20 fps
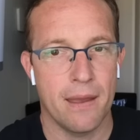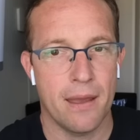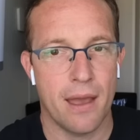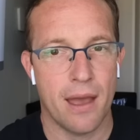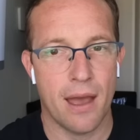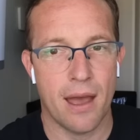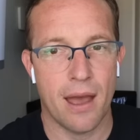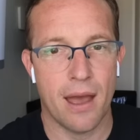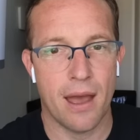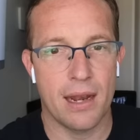
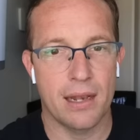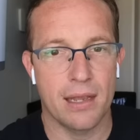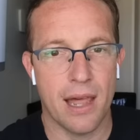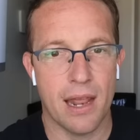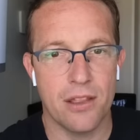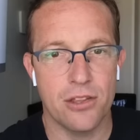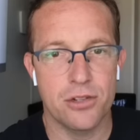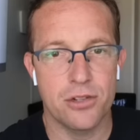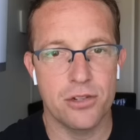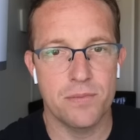And a
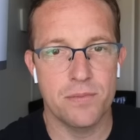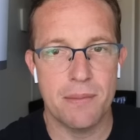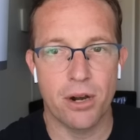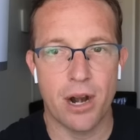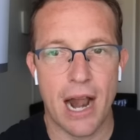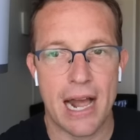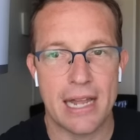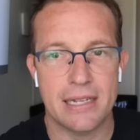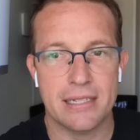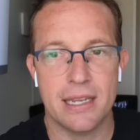lot of those people are
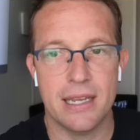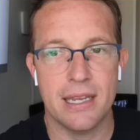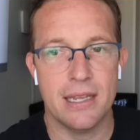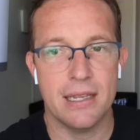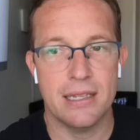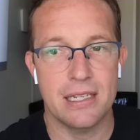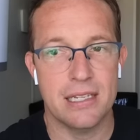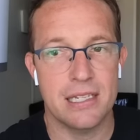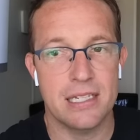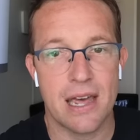
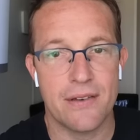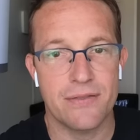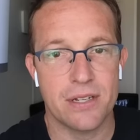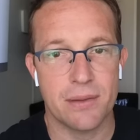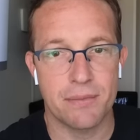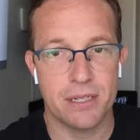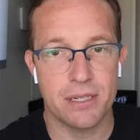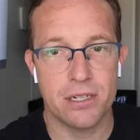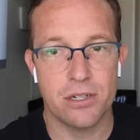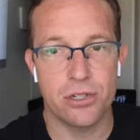asking, did this have
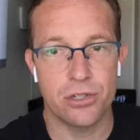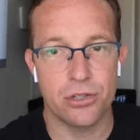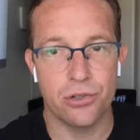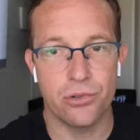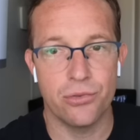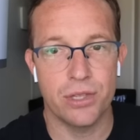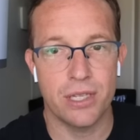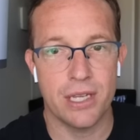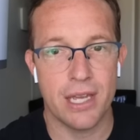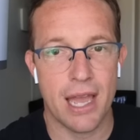something to
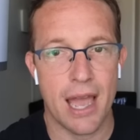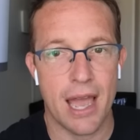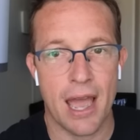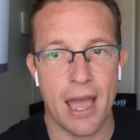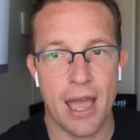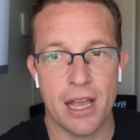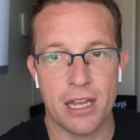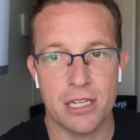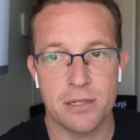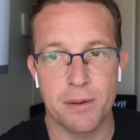do with the
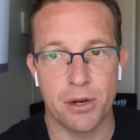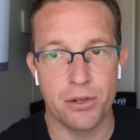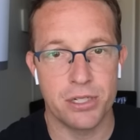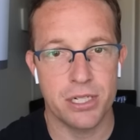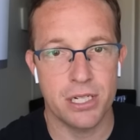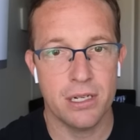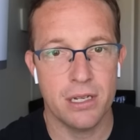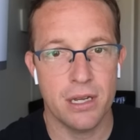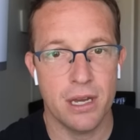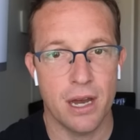
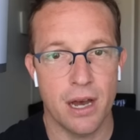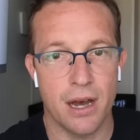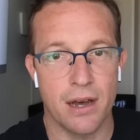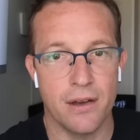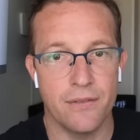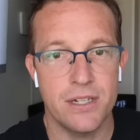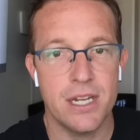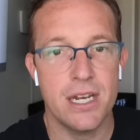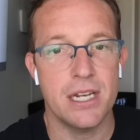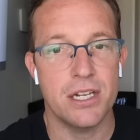exposing
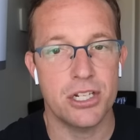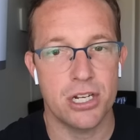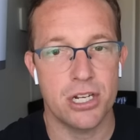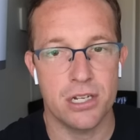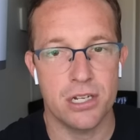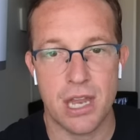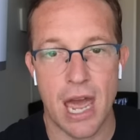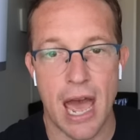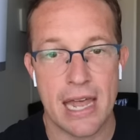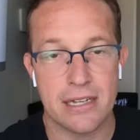of Diddy?
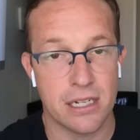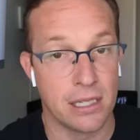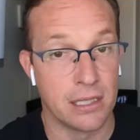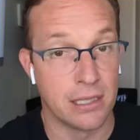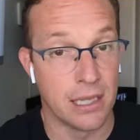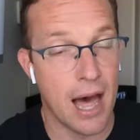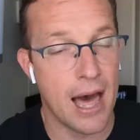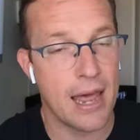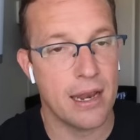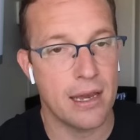She has a
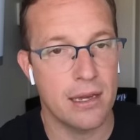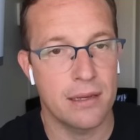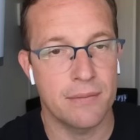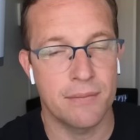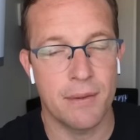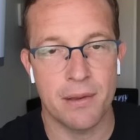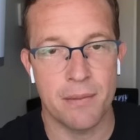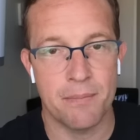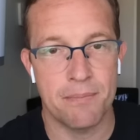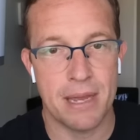lot,
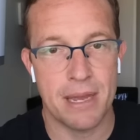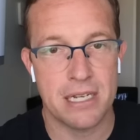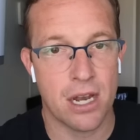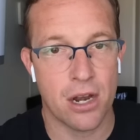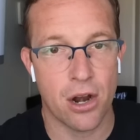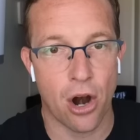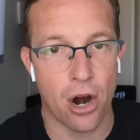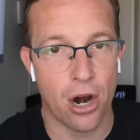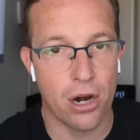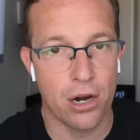based on
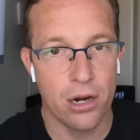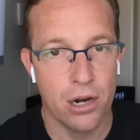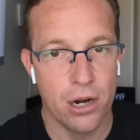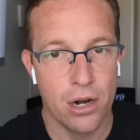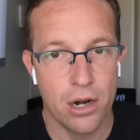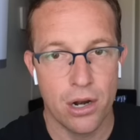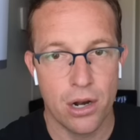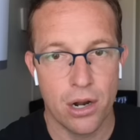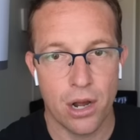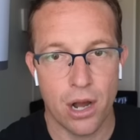our
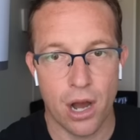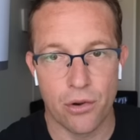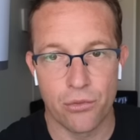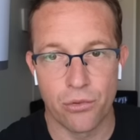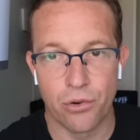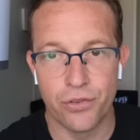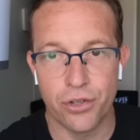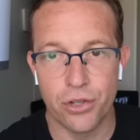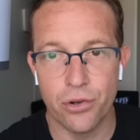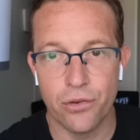
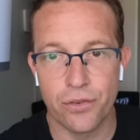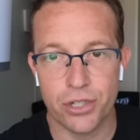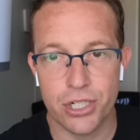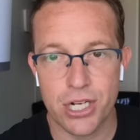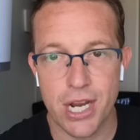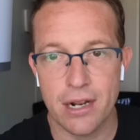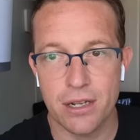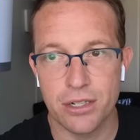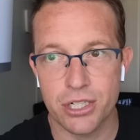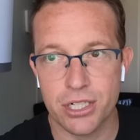review of her
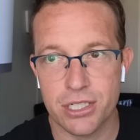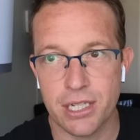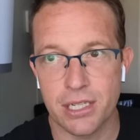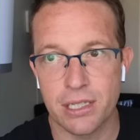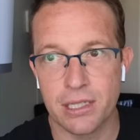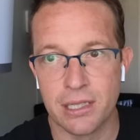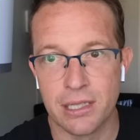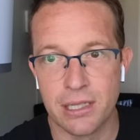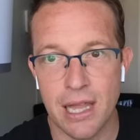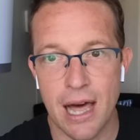channel, she has a
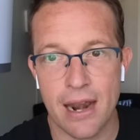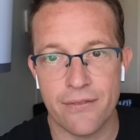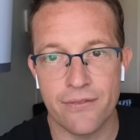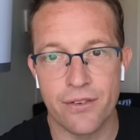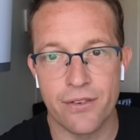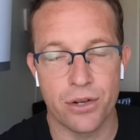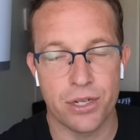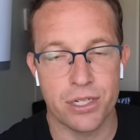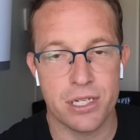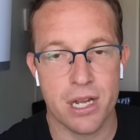lot of
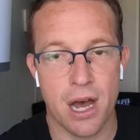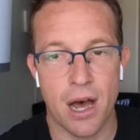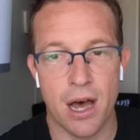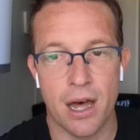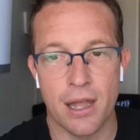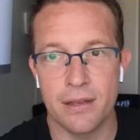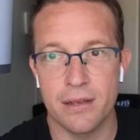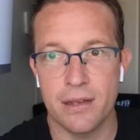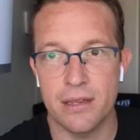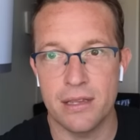focus
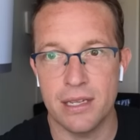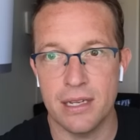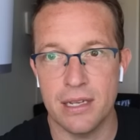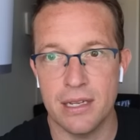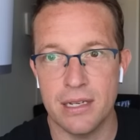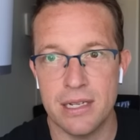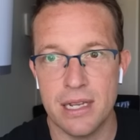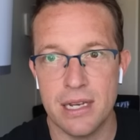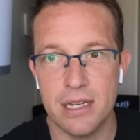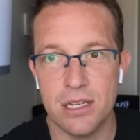on
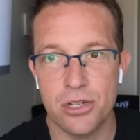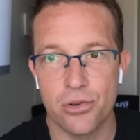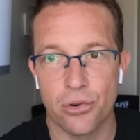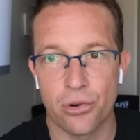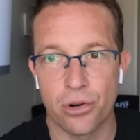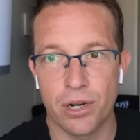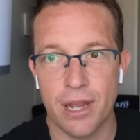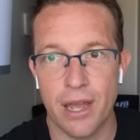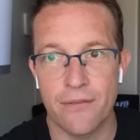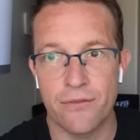the Diddy
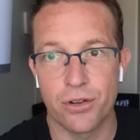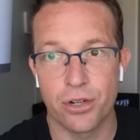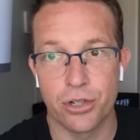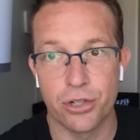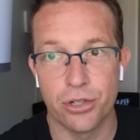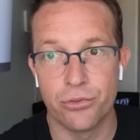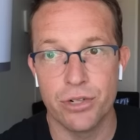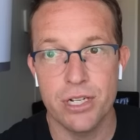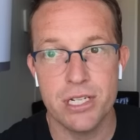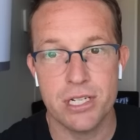story, and for
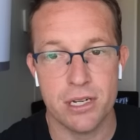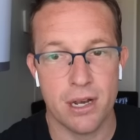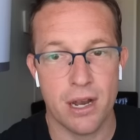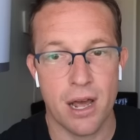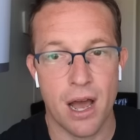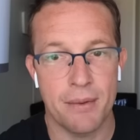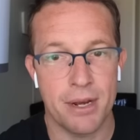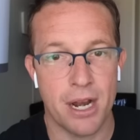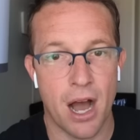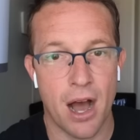good reason.
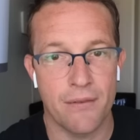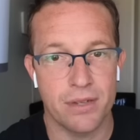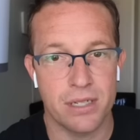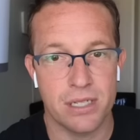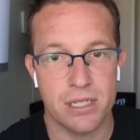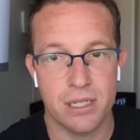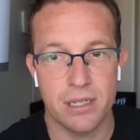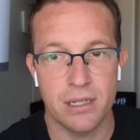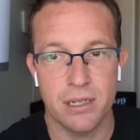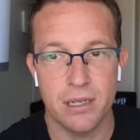I mean,
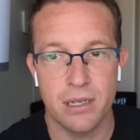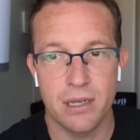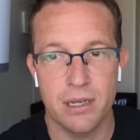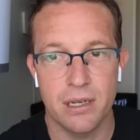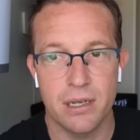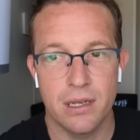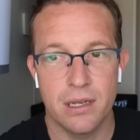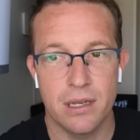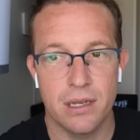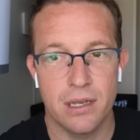obviously,
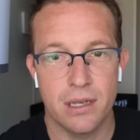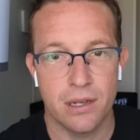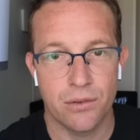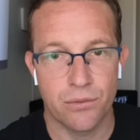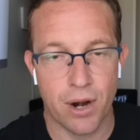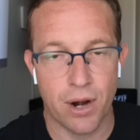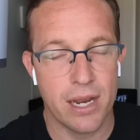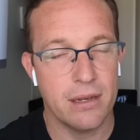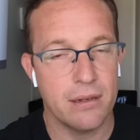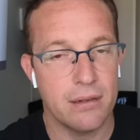
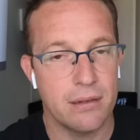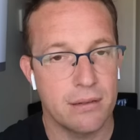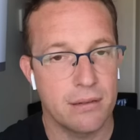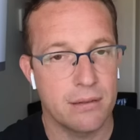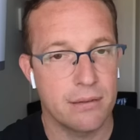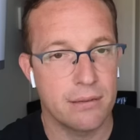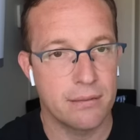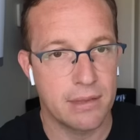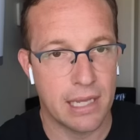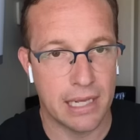right?
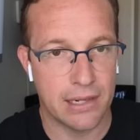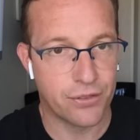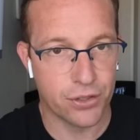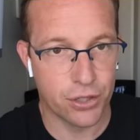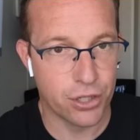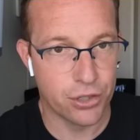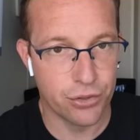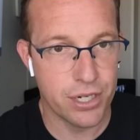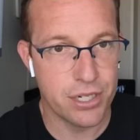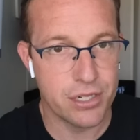Like, for
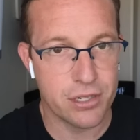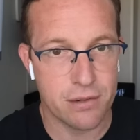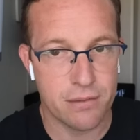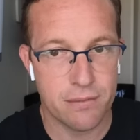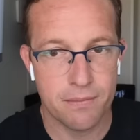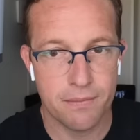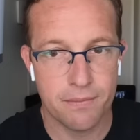good reason.